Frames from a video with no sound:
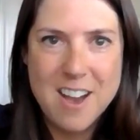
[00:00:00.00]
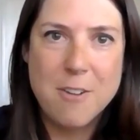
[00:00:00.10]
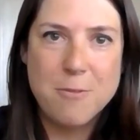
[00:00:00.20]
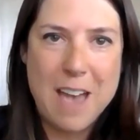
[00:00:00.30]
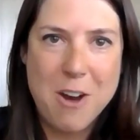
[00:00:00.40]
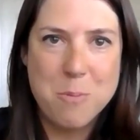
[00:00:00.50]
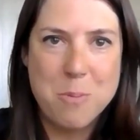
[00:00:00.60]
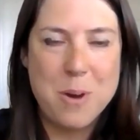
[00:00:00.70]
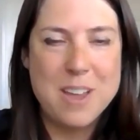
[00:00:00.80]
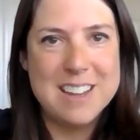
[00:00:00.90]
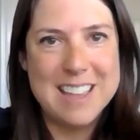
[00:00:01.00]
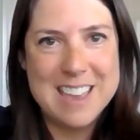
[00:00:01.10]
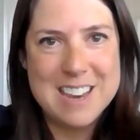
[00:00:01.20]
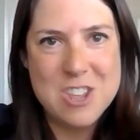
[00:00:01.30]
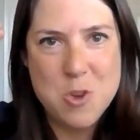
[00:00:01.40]
of output.
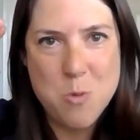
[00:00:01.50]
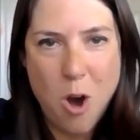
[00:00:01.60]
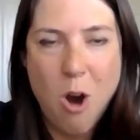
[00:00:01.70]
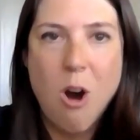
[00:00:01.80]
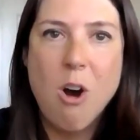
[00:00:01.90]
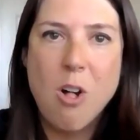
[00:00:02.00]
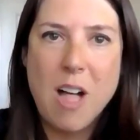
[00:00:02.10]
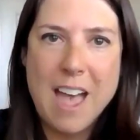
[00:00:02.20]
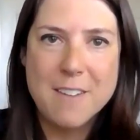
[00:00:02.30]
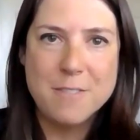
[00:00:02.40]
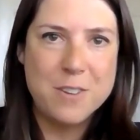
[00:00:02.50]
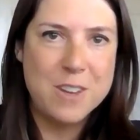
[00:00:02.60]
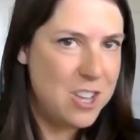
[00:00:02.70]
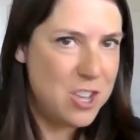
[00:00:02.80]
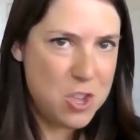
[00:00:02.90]
Can you all have
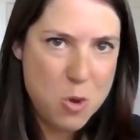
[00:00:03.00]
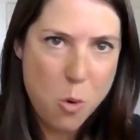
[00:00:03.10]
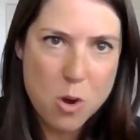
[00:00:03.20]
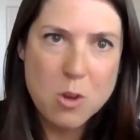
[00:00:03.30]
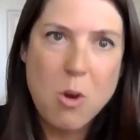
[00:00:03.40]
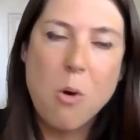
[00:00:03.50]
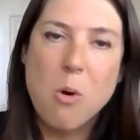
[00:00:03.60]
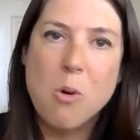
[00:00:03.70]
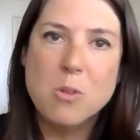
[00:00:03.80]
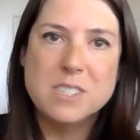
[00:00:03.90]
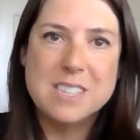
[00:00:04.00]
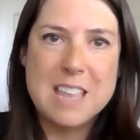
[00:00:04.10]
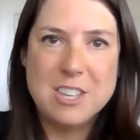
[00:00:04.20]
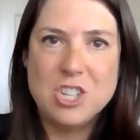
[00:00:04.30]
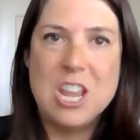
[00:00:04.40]
your goals
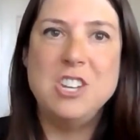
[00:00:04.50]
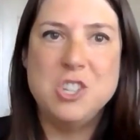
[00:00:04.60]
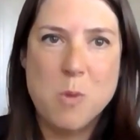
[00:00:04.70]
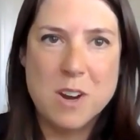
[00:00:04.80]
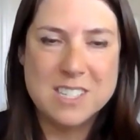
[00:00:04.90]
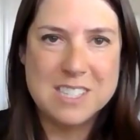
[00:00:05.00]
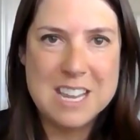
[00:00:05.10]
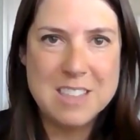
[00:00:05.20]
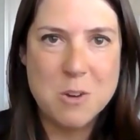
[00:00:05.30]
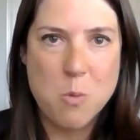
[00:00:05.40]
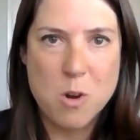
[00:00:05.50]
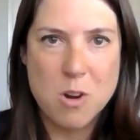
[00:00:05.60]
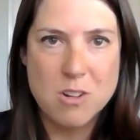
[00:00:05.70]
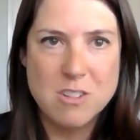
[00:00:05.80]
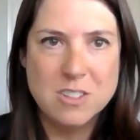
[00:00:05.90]
and the change you want to see in the
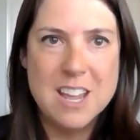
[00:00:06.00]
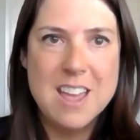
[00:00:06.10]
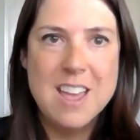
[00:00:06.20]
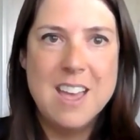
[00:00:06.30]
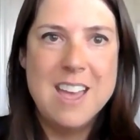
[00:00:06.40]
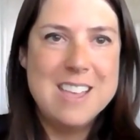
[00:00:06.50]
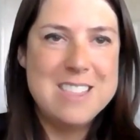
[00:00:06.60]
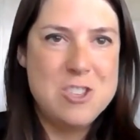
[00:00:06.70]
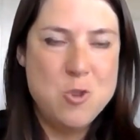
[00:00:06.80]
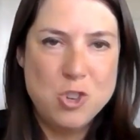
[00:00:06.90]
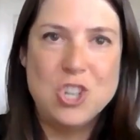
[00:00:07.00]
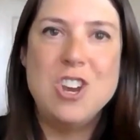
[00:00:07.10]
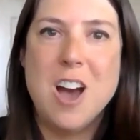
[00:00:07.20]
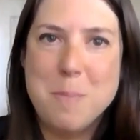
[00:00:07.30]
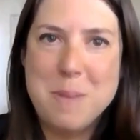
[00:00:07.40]
world? You
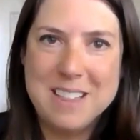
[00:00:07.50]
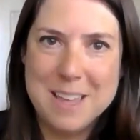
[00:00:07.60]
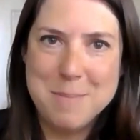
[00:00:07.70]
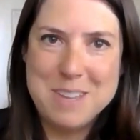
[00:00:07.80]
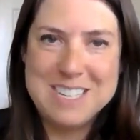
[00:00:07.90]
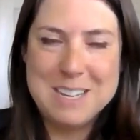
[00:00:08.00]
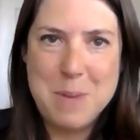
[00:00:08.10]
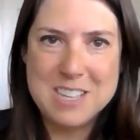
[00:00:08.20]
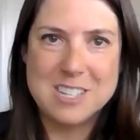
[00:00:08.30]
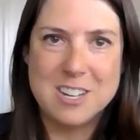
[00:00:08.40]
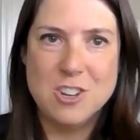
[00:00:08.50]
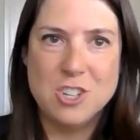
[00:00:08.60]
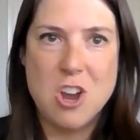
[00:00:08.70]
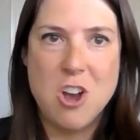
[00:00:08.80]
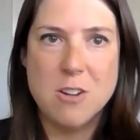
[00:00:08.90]
should not be limited based on your
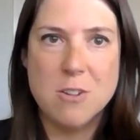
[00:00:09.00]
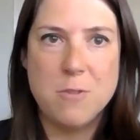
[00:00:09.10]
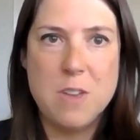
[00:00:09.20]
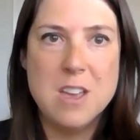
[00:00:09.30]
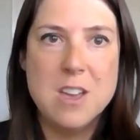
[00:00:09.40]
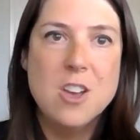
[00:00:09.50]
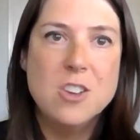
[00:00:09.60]
geography.